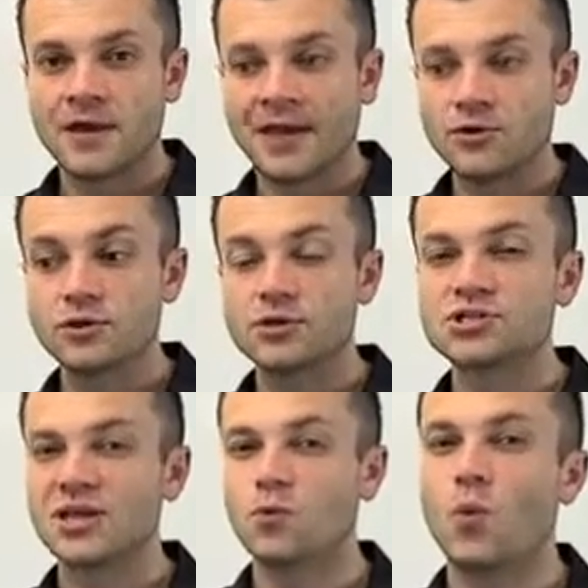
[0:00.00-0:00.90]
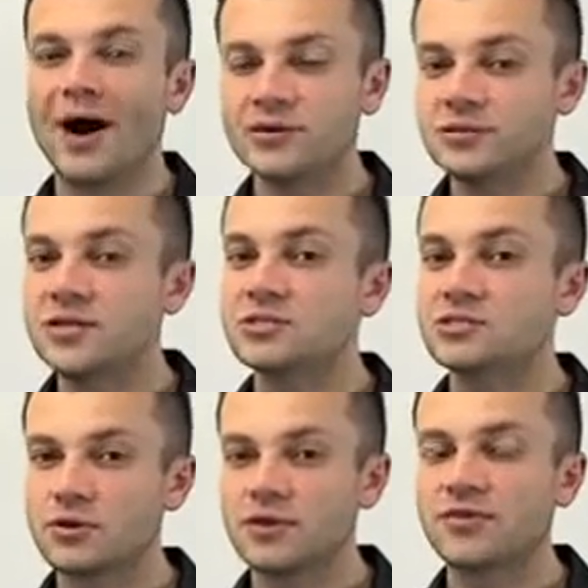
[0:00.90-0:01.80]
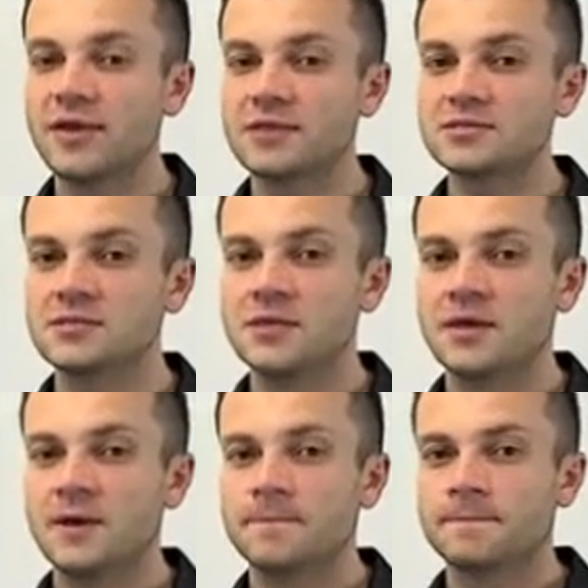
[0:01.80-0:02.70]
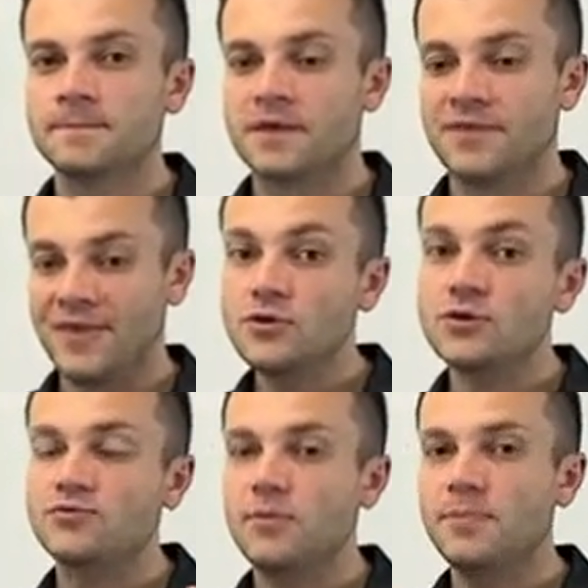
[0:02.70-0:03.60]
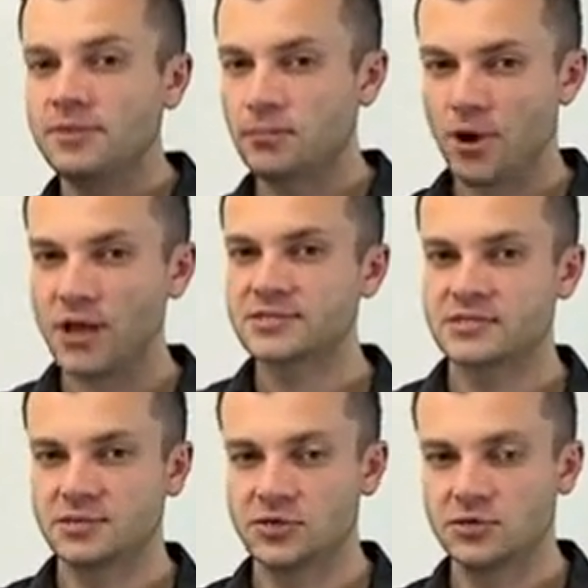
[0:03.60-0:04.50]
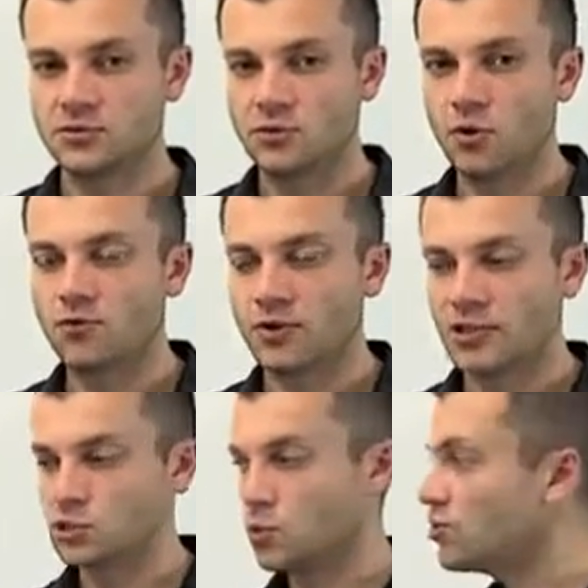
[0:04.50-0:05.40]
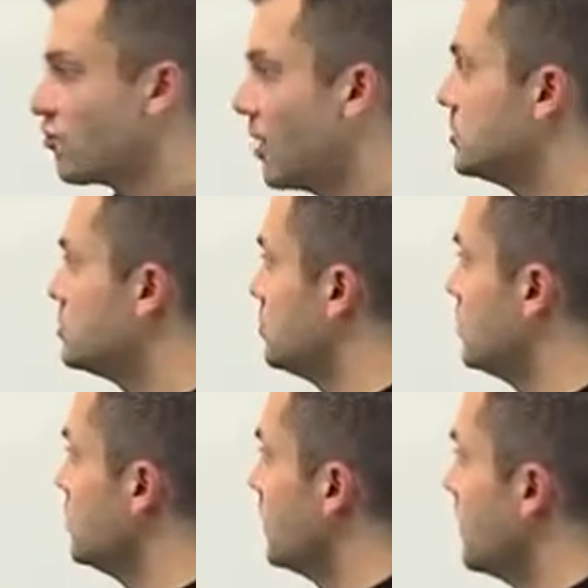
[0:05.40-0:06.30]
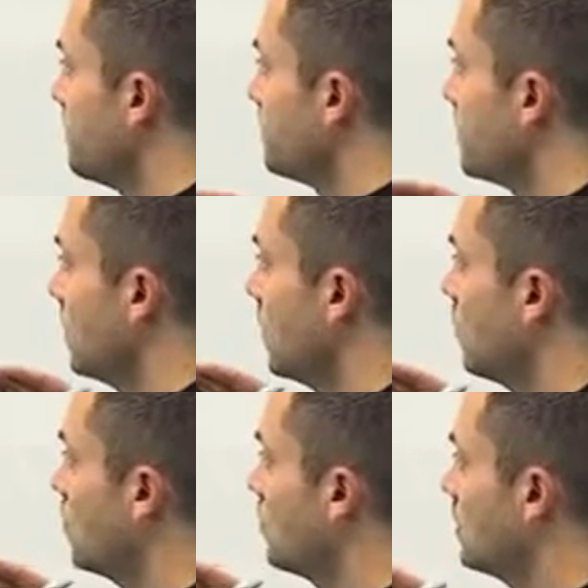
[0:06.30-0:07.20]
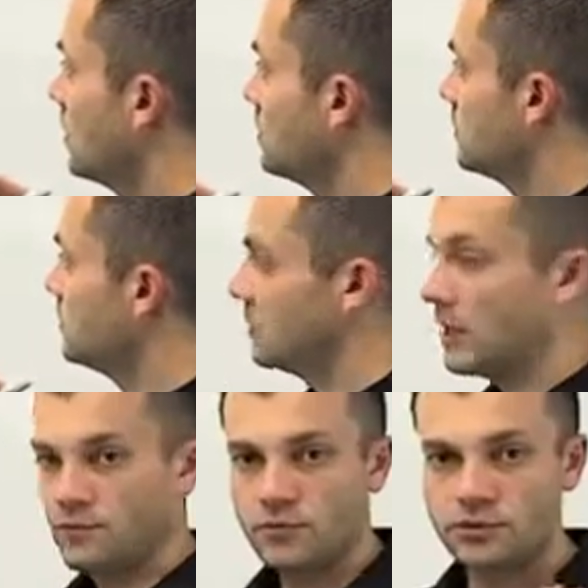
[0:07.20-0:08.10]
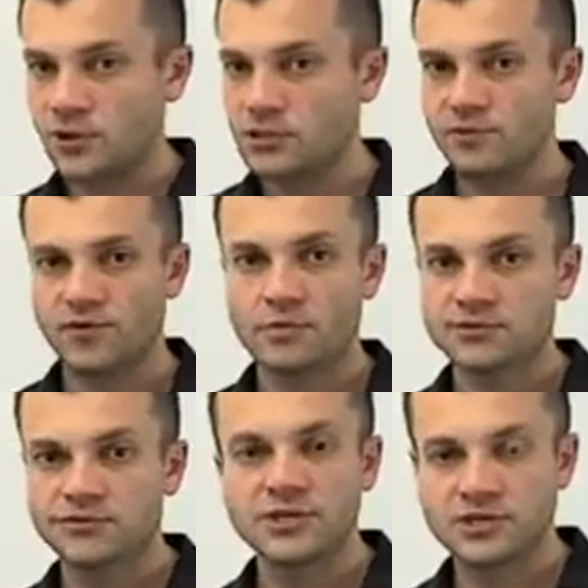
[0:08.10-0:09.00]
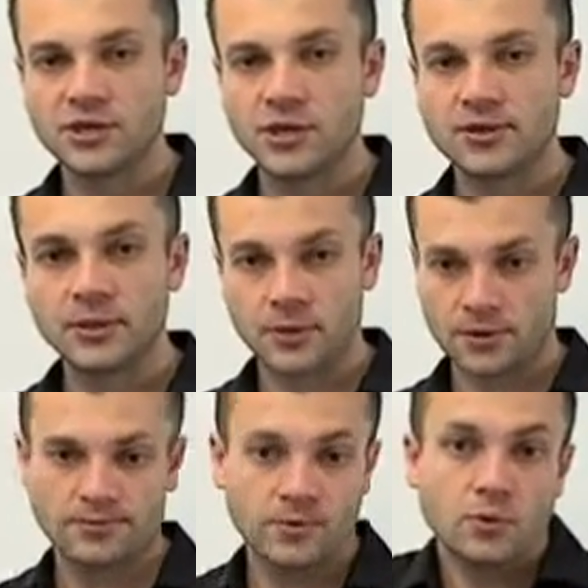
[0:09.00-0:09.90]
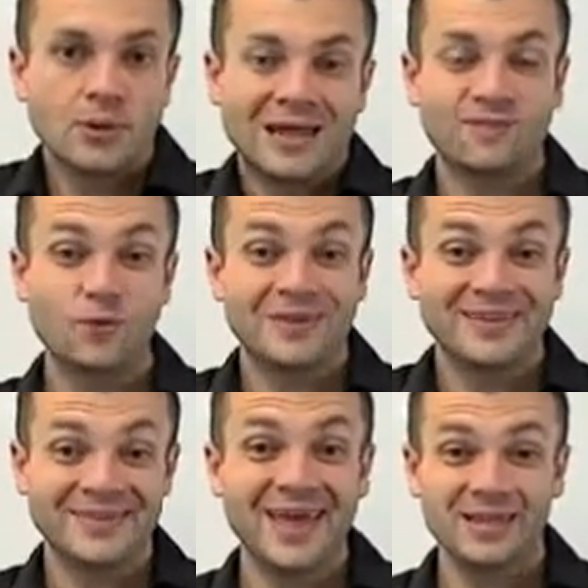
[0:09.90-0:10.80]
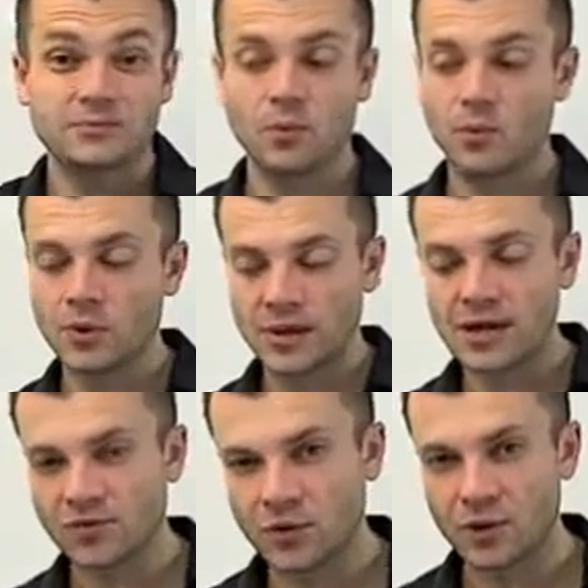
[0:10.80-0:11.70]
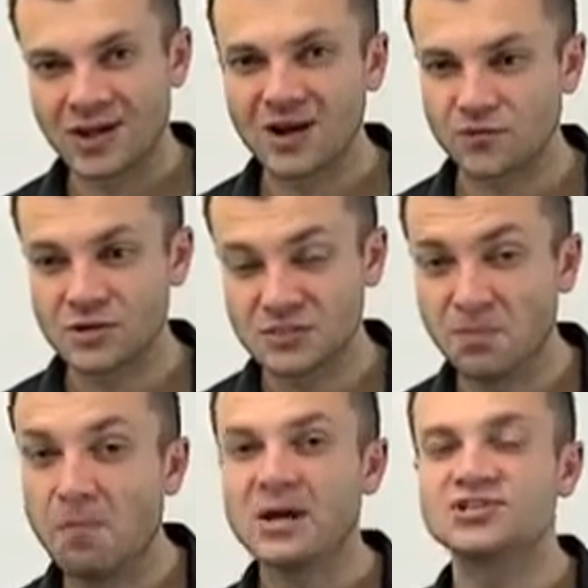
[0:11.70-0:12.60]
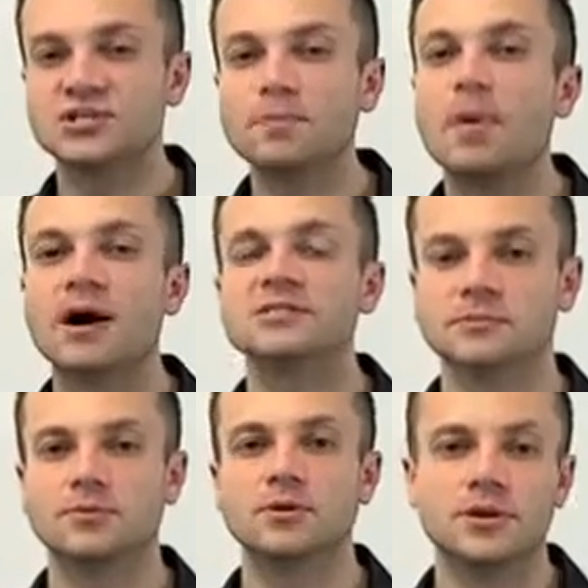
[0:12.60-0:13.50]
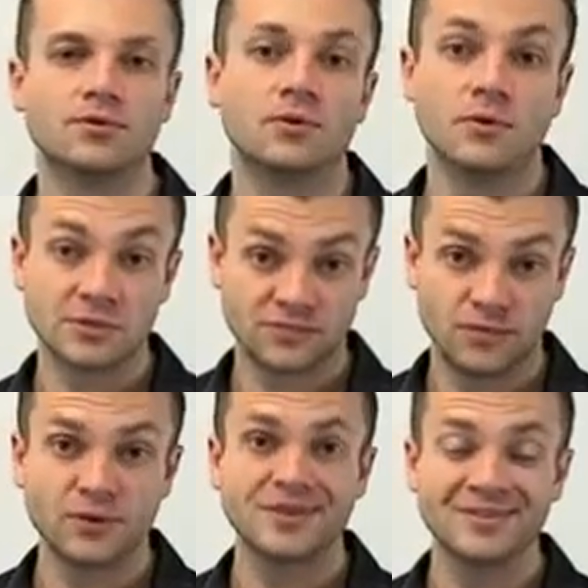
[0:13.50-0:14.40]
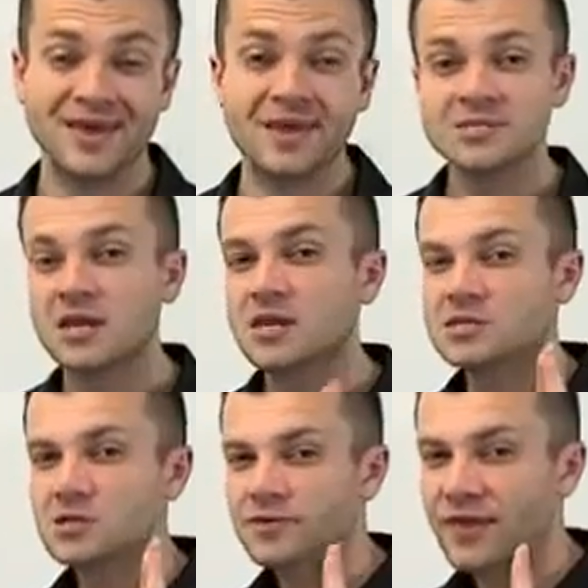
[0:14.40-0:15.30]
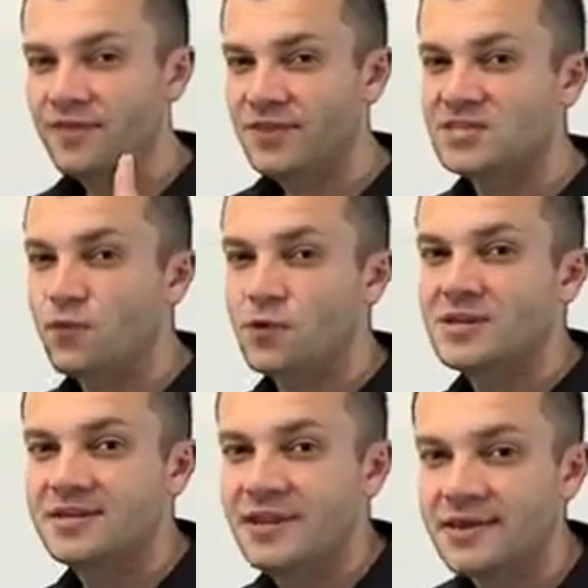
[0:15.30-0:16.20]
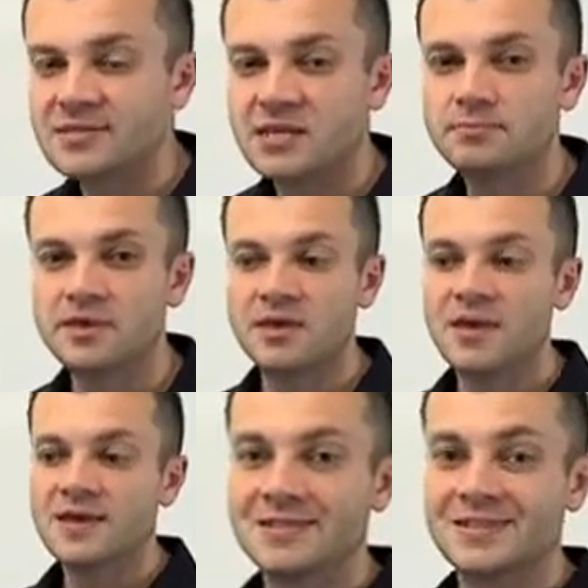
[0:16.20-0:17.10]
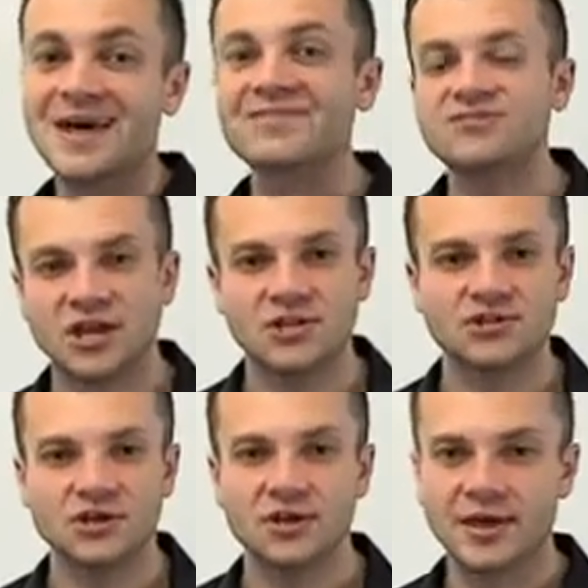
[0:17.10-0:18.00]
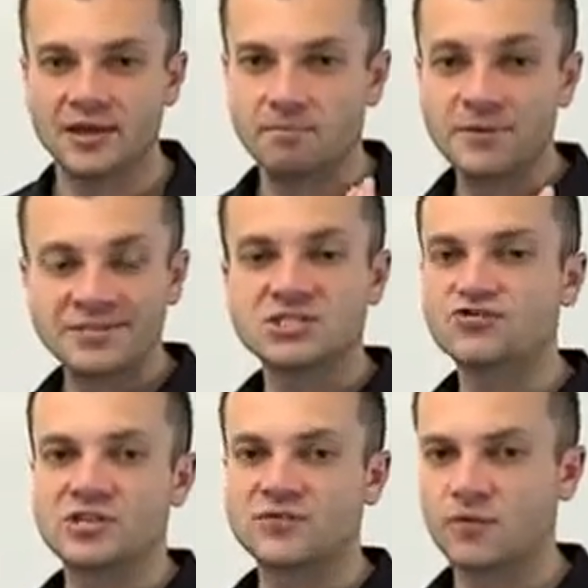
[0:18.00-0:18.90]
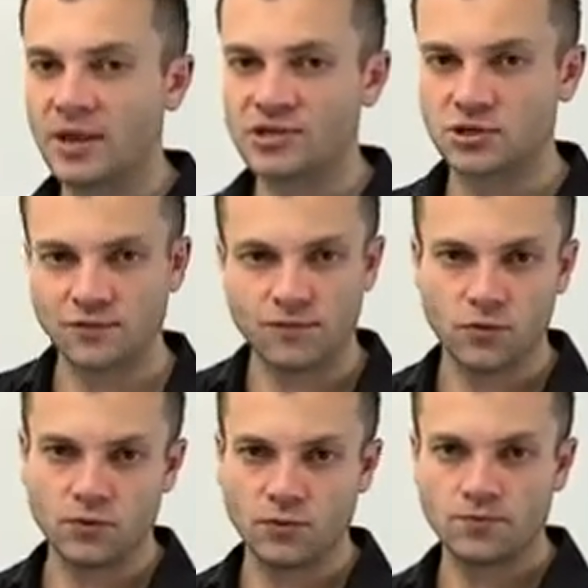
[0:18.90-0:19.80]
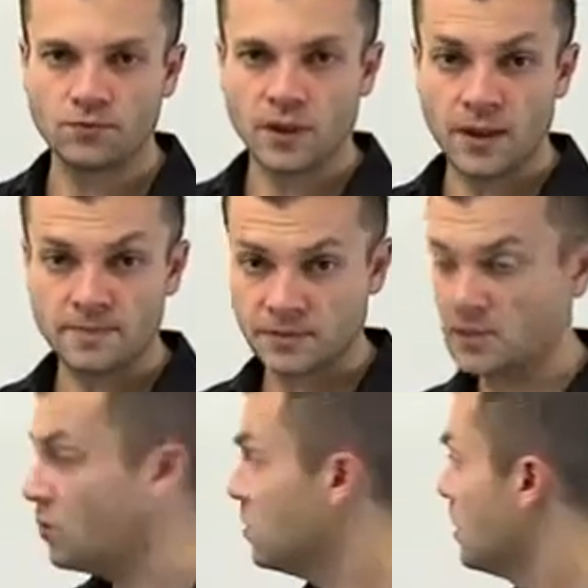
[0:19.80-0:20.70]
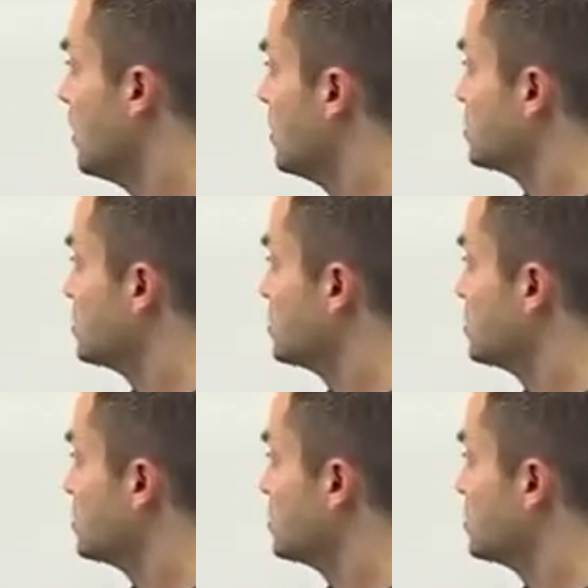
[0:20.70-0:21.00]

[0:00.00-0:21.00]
And you understand why you did certain things, then you can repeat the process and you can do it over again. So we're trying to, again, we're trying to be very strategic here in our, we got 14 days, but I want to cover as much as possible here in the next 14 days so that these 14 days can be life-changing and business transformational for you, okay? Is that cool?